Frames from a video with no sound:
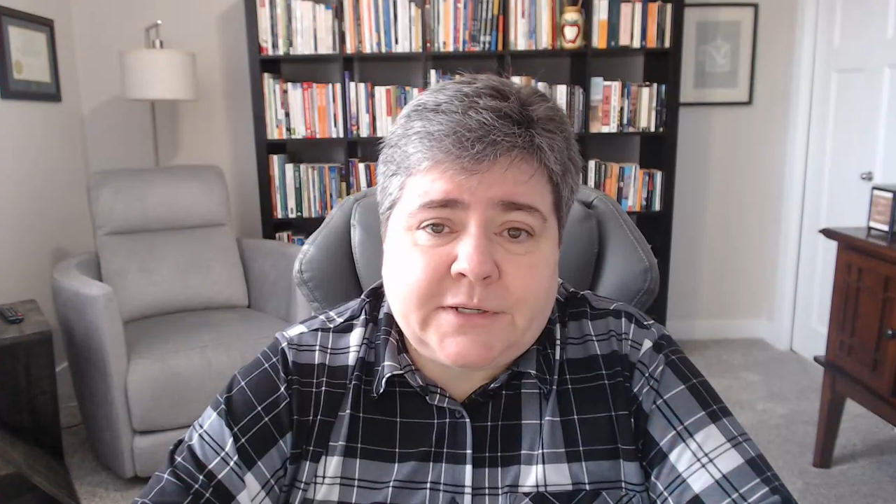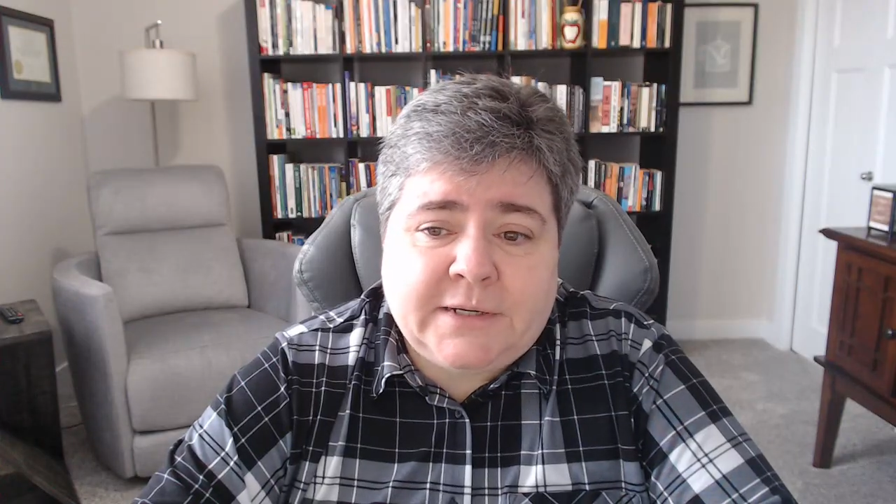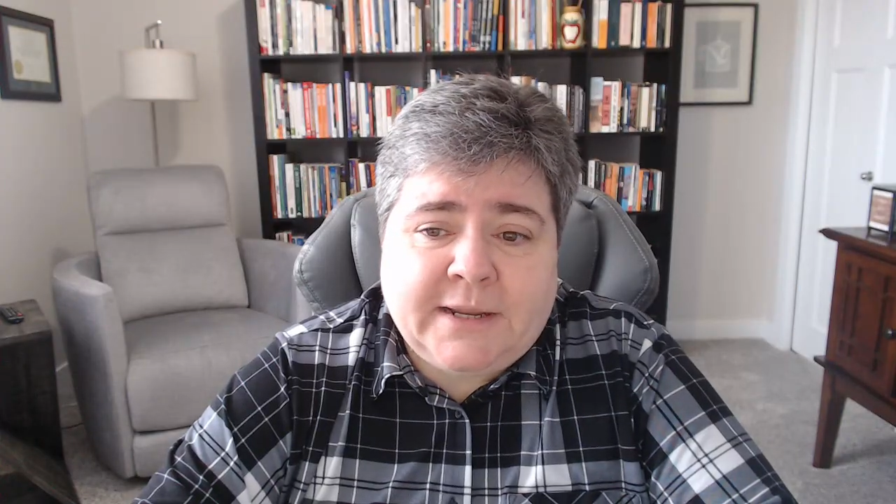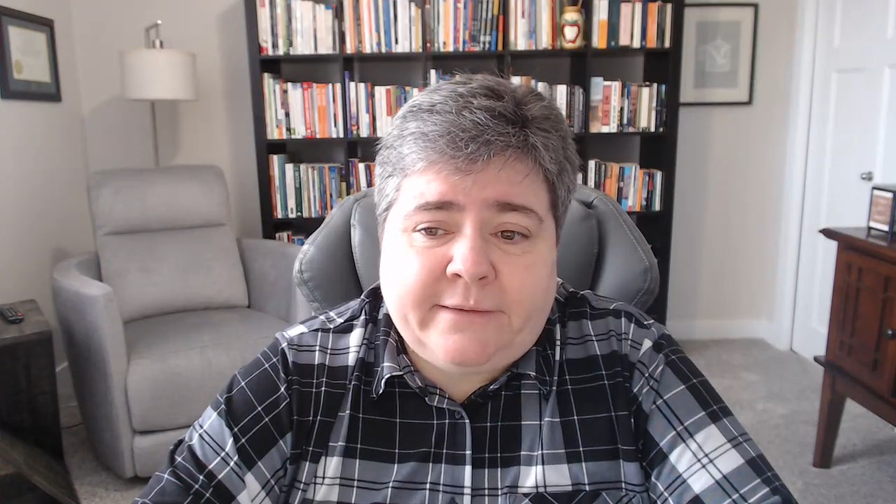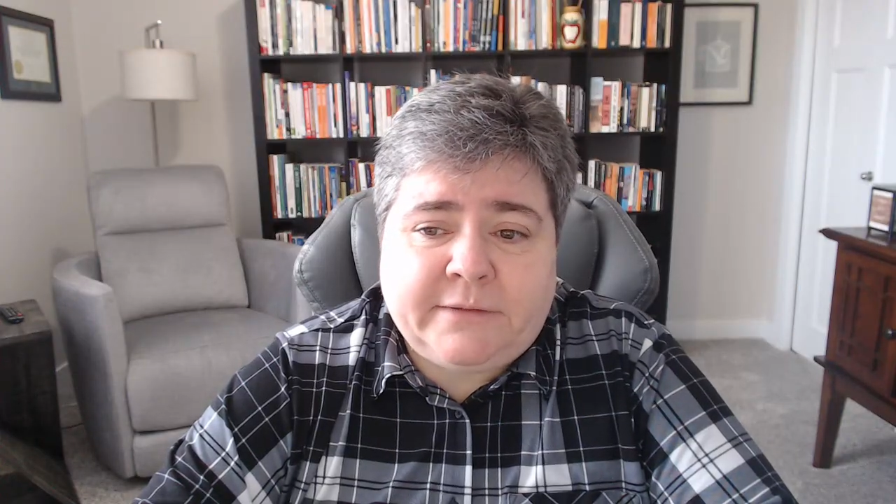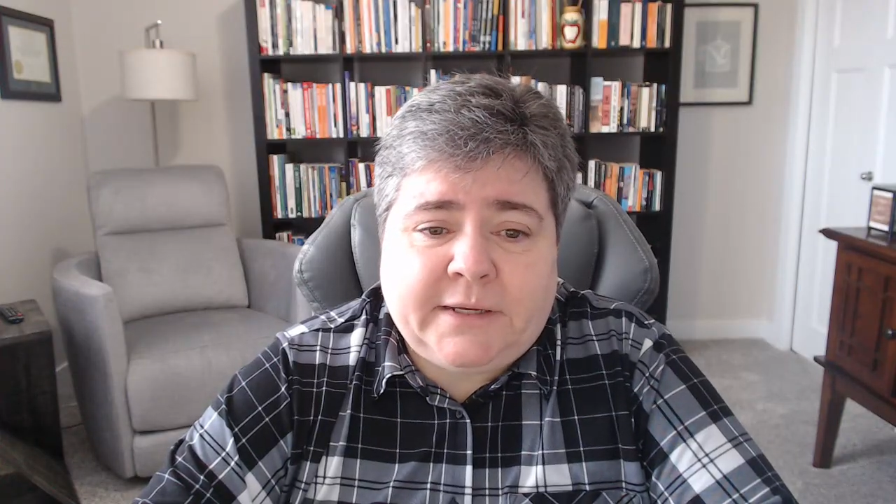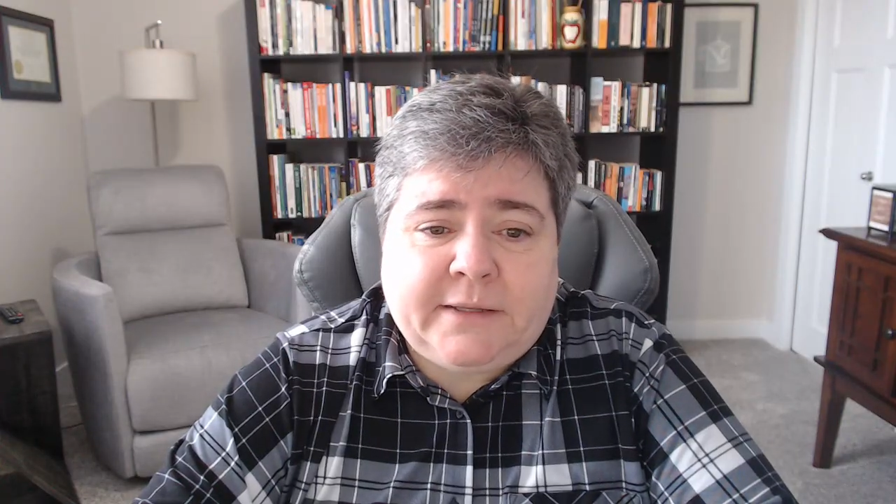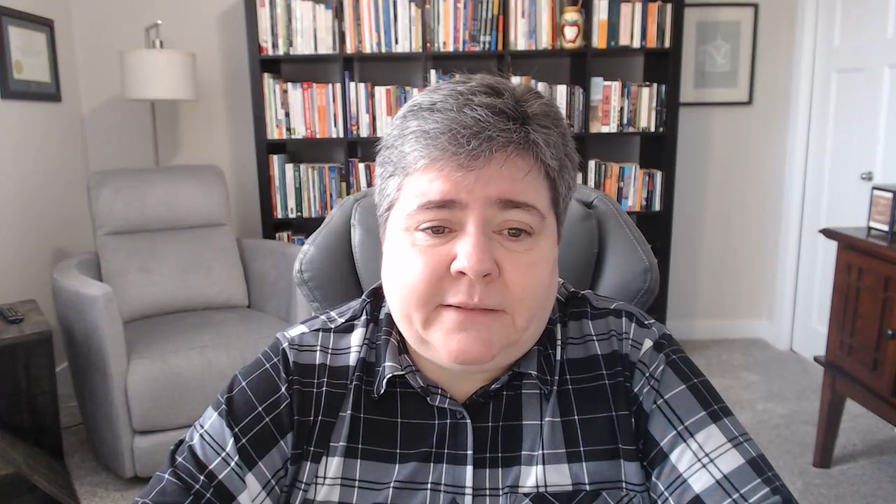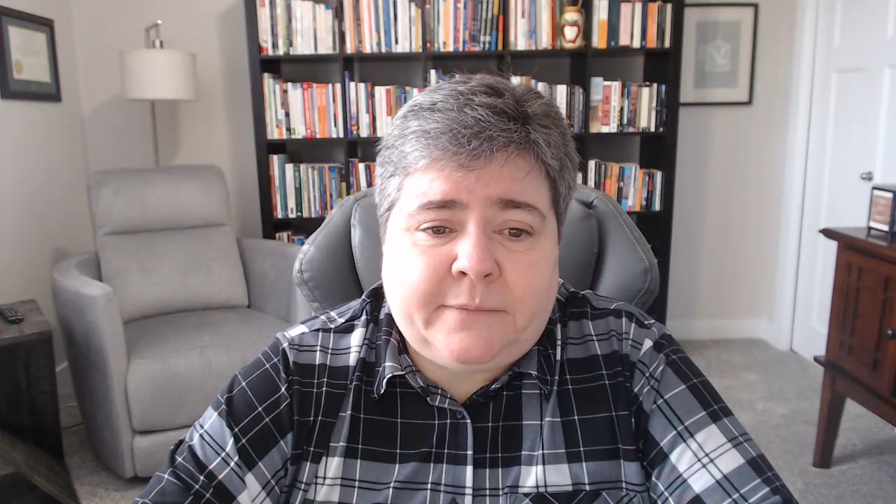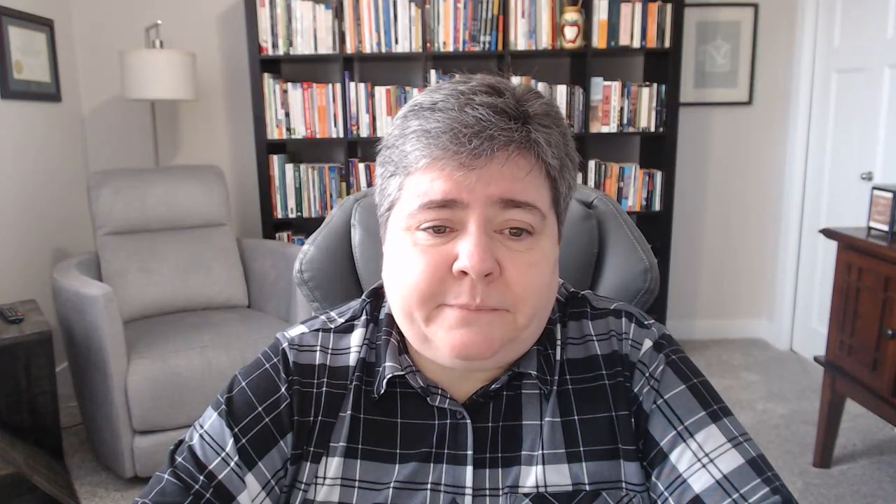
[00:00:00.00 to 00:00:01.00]
can
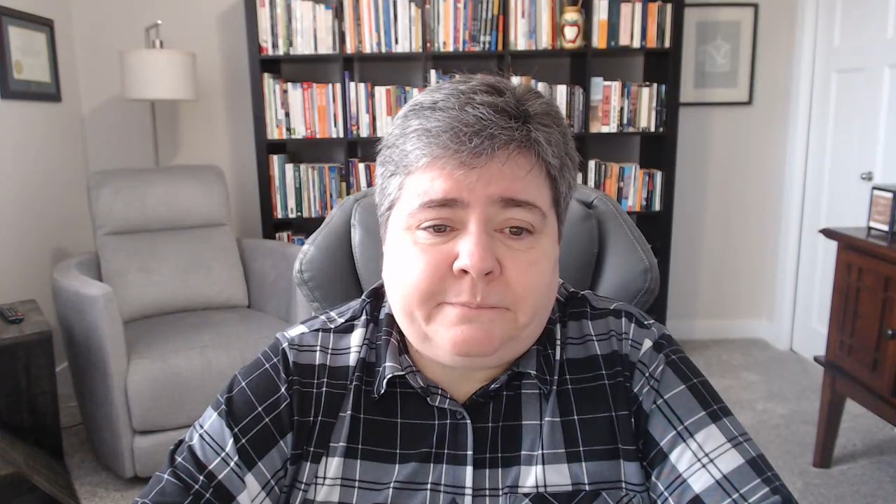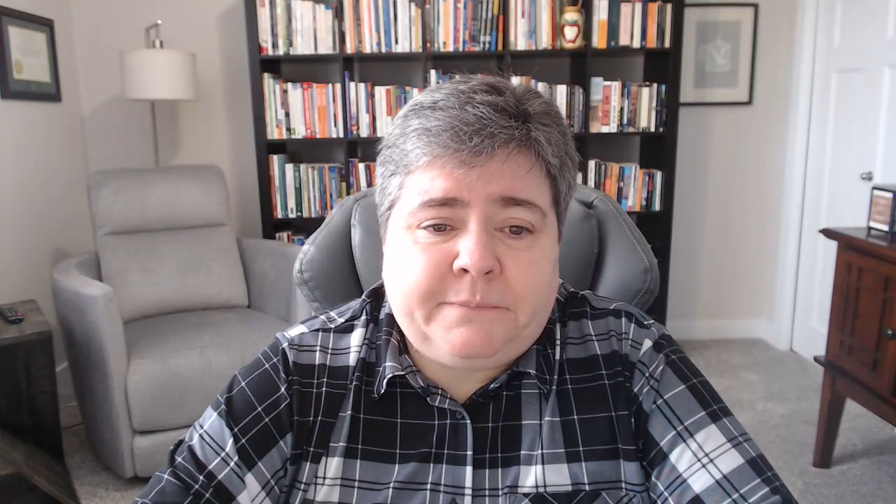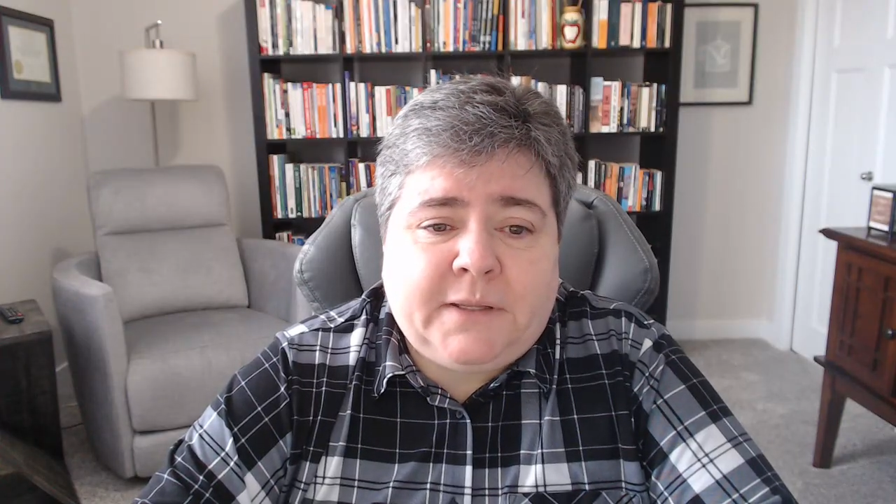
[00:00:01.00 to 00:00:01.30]
navigate them,